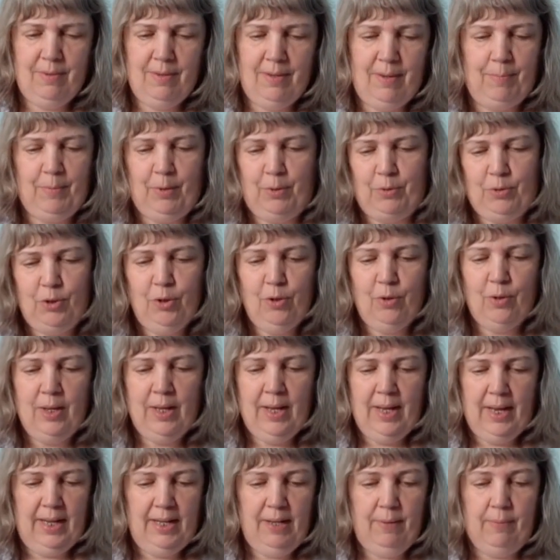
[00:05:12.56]
I'm not sure.
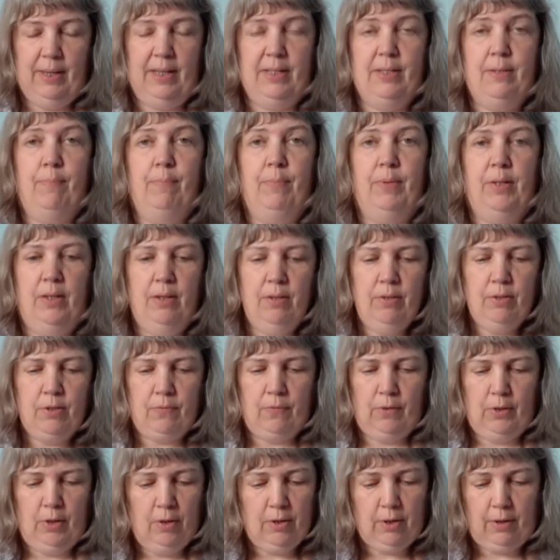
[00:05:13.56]
Anyway, it's
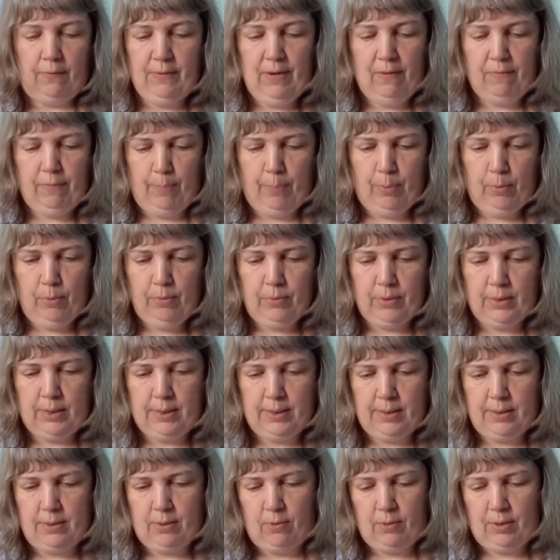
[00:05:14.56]
beautiful yarn. I've never bought this
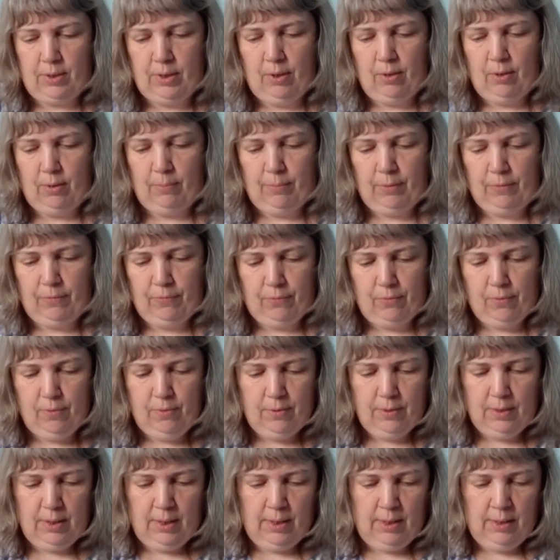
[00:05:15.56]
sock yarn
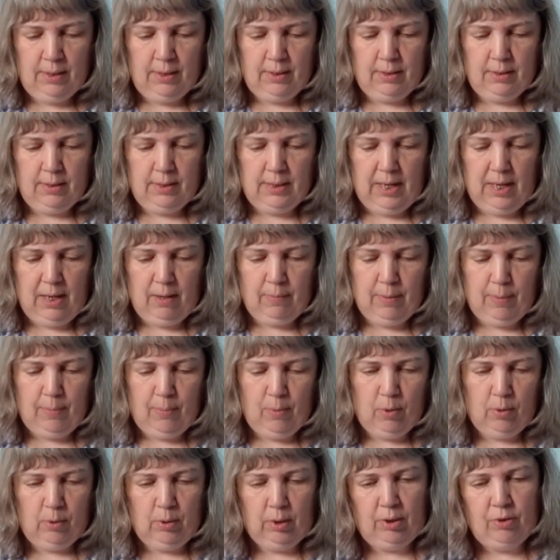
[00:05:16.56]
before.
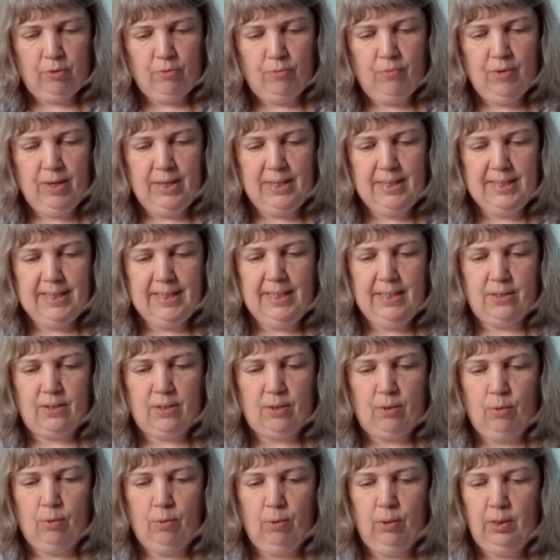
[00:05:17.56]
Zauberball Crazy it's
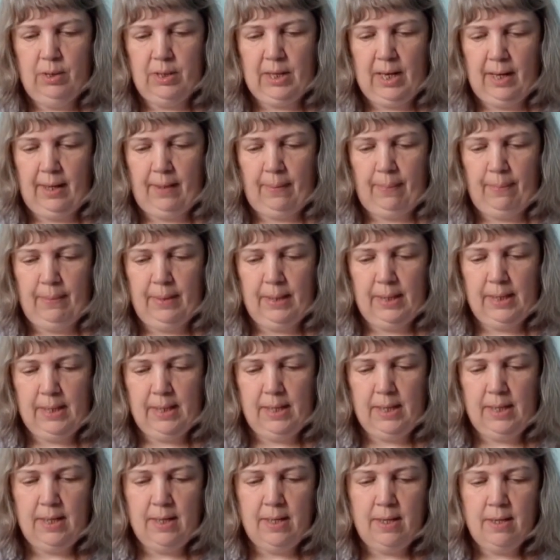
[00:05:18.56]
called, and
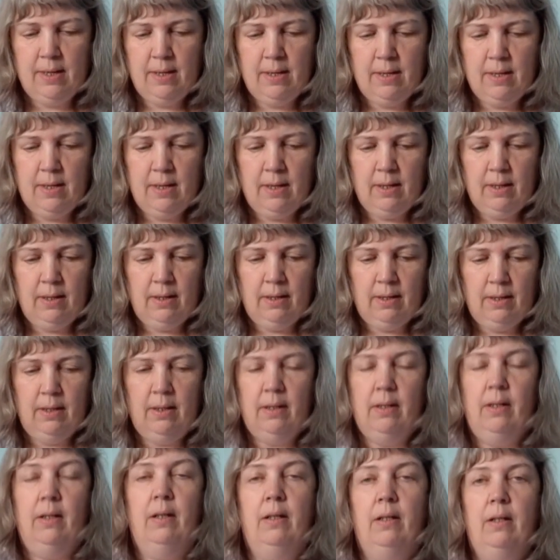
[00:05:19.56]
the
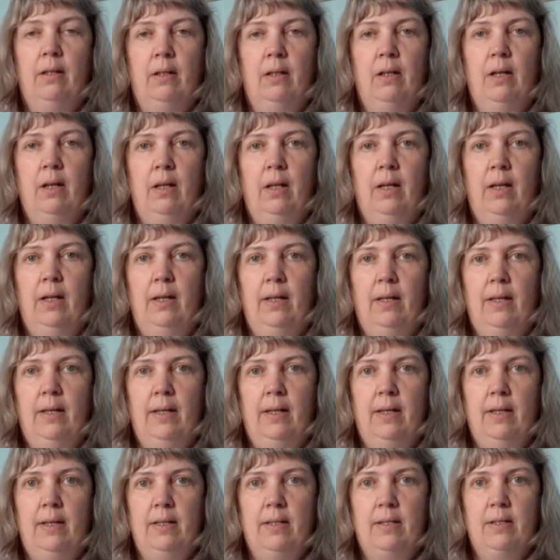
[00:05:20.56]
colour
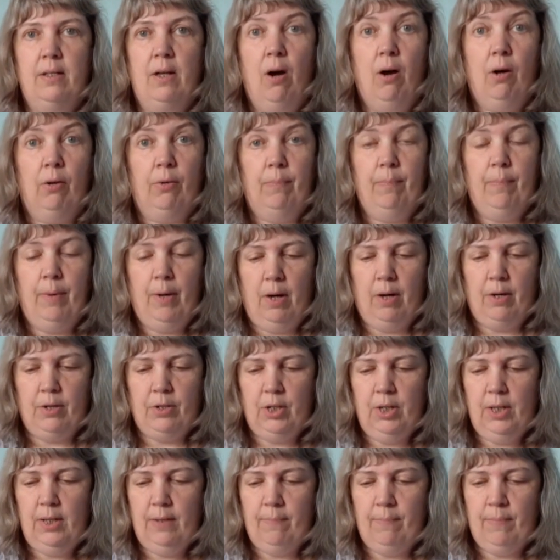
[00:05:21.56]
is
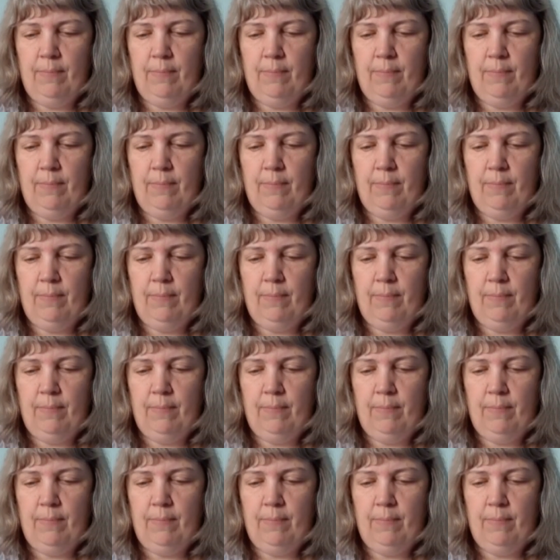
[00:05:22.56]
Gartenpartie.